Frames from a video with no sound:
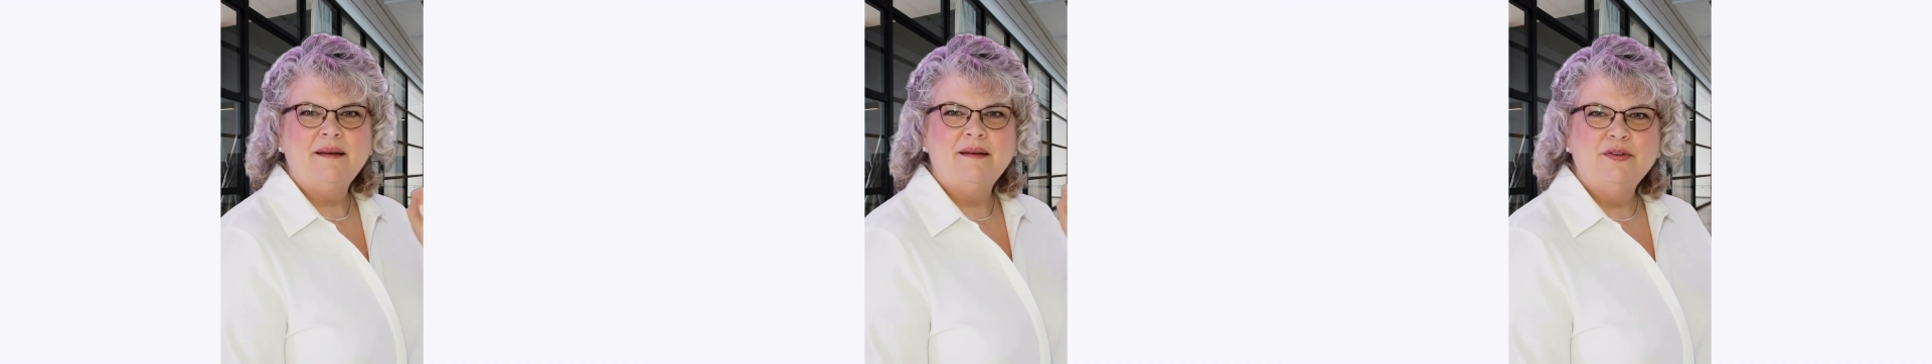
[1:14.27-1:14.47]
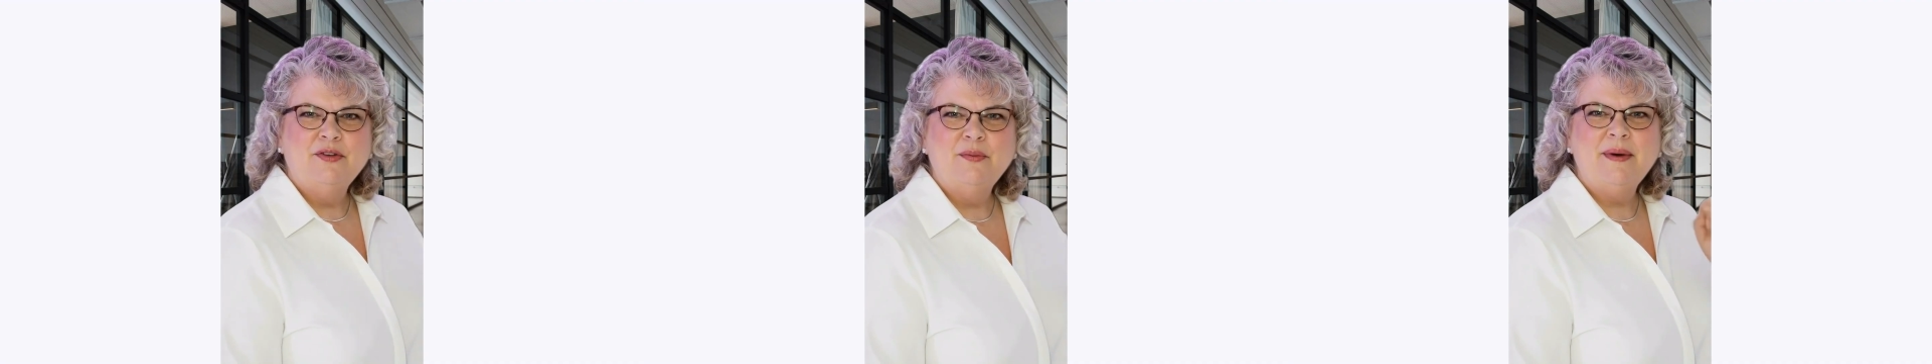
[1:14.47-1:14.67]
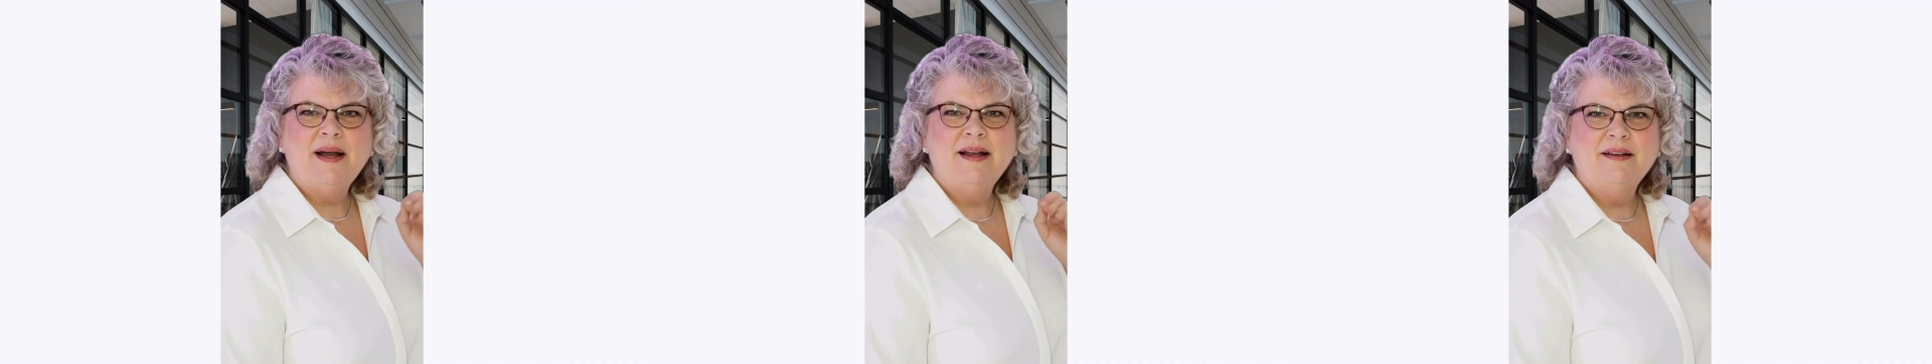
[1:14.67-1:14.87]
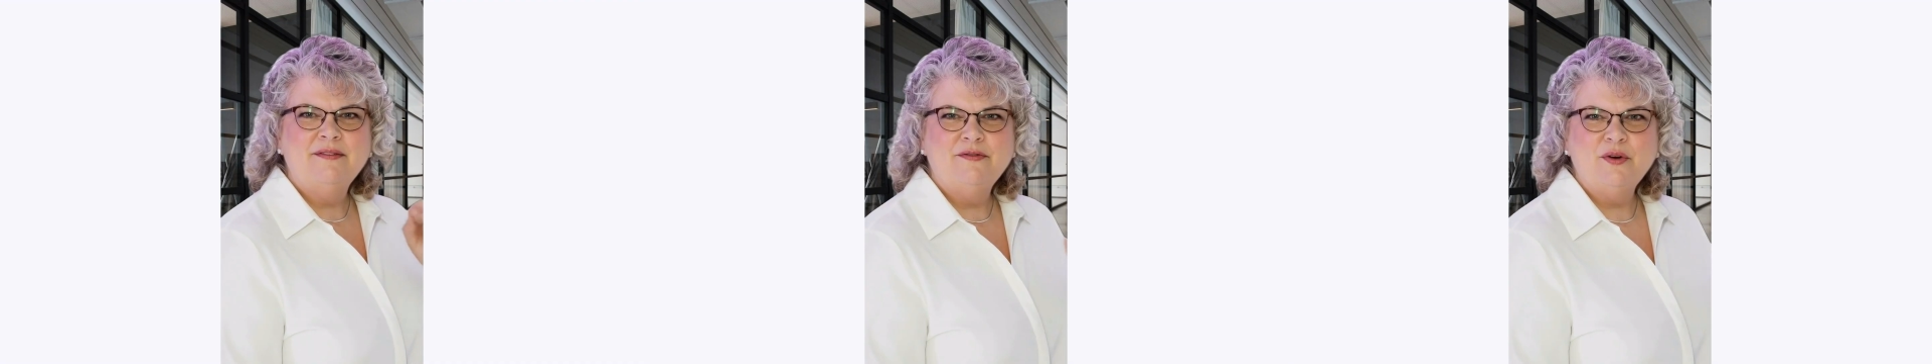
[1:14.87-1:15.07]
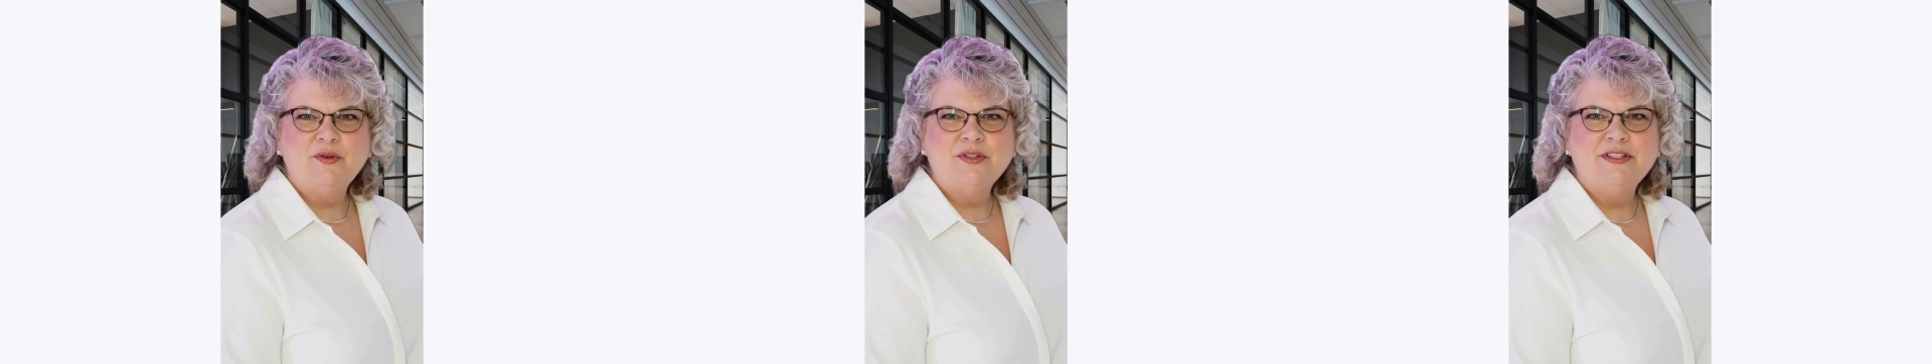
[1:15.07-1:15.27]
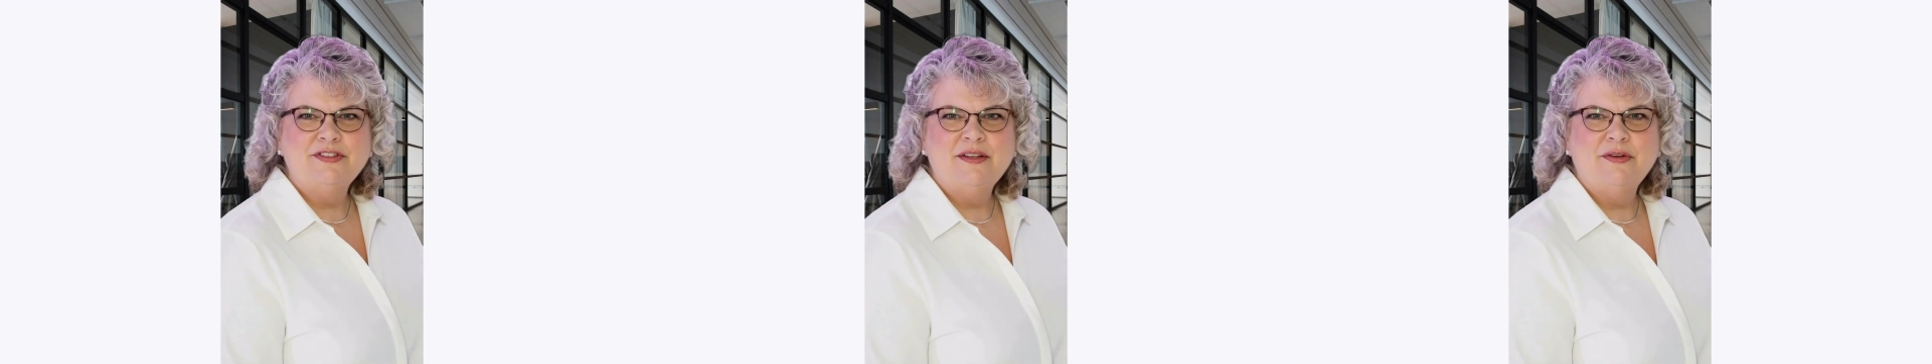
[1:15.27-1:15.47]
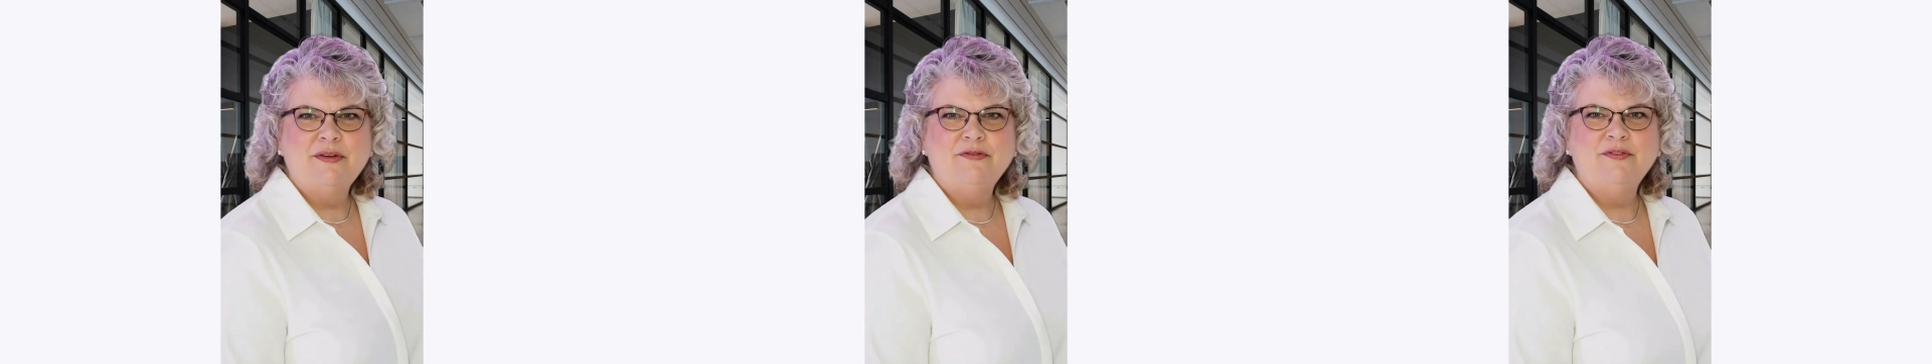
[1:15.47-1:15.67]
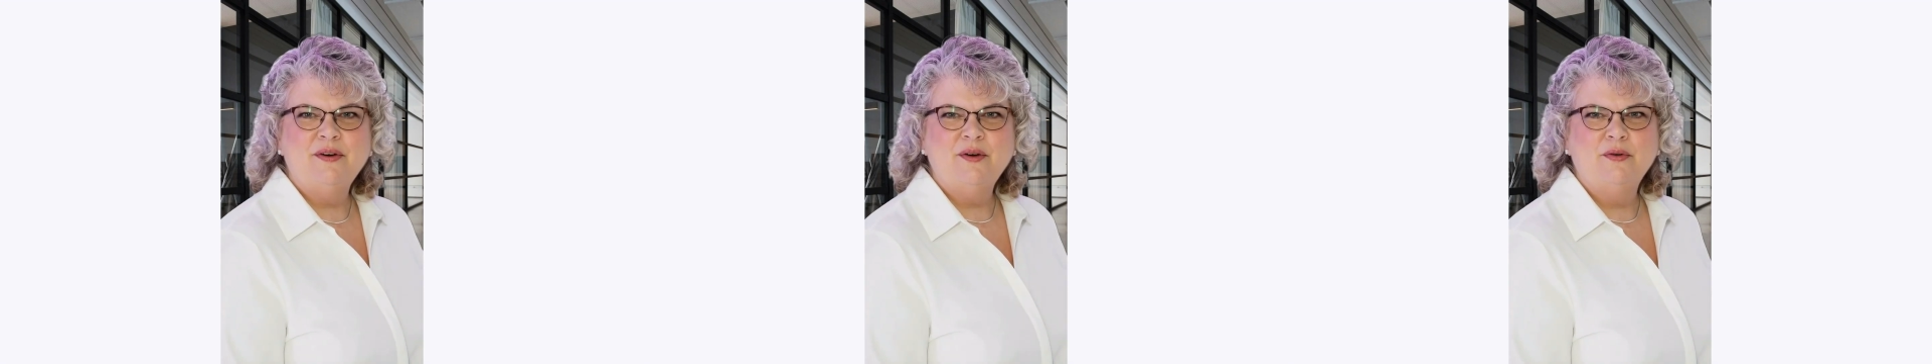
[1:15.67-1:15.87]
dramatic focus on the
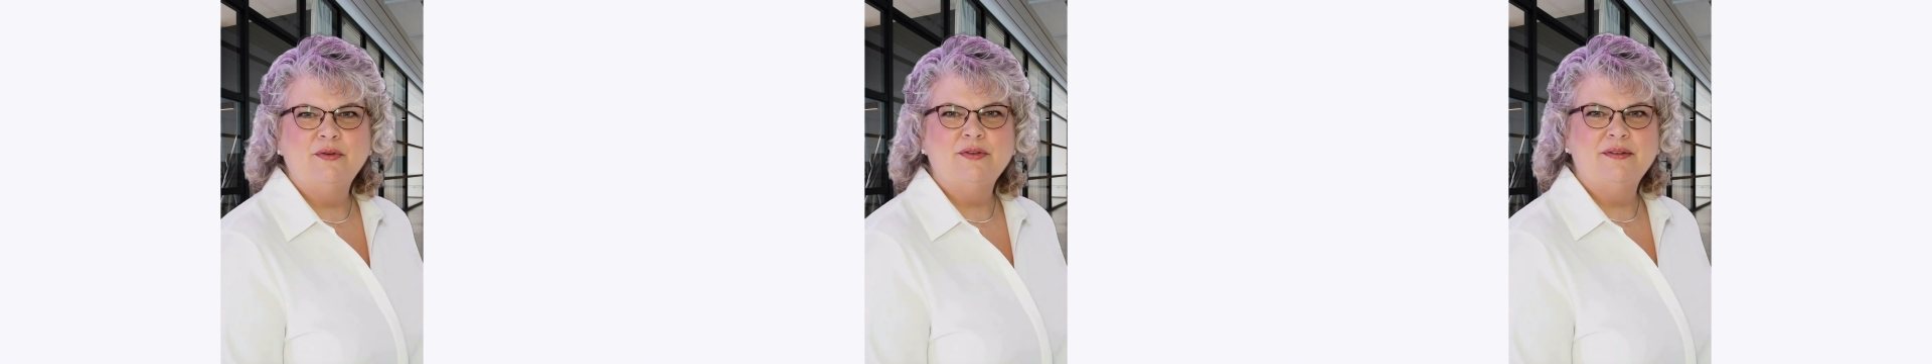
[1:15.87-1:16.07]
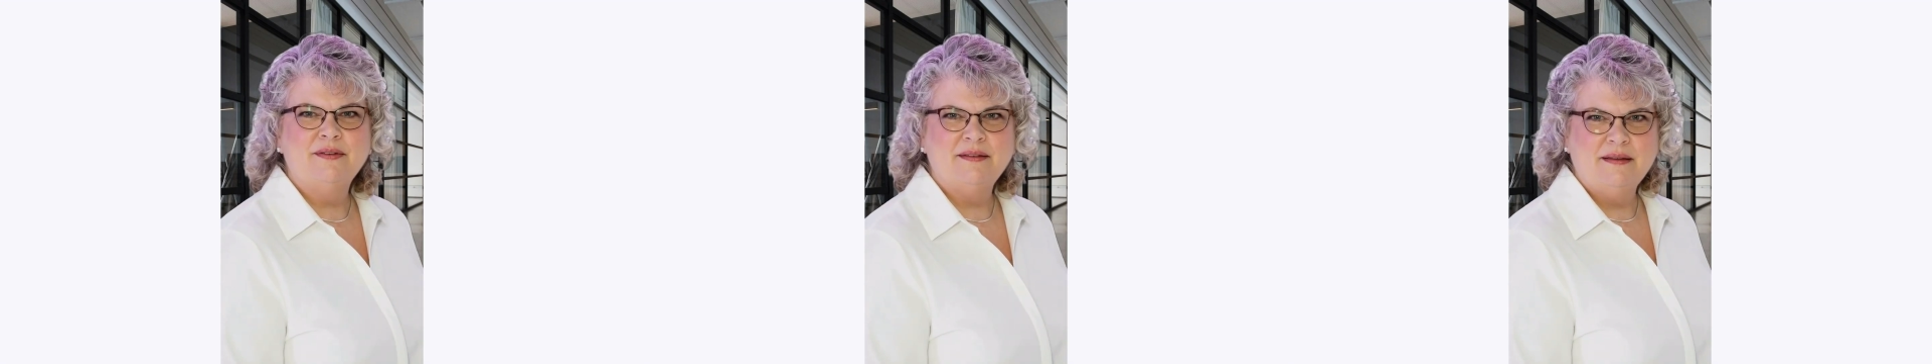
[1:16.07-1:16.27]
phone,